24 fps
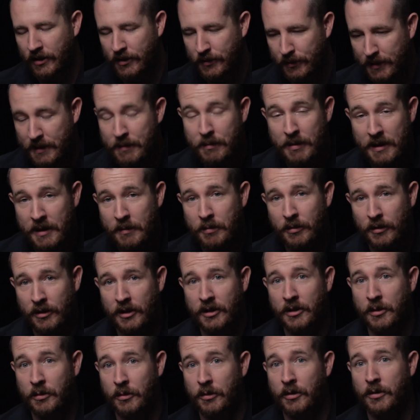three people
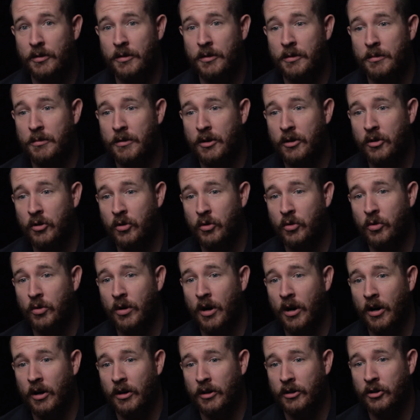in the room who
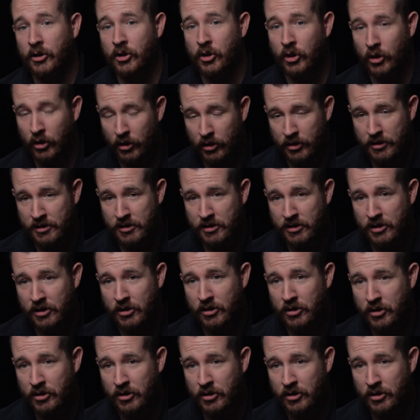are cursed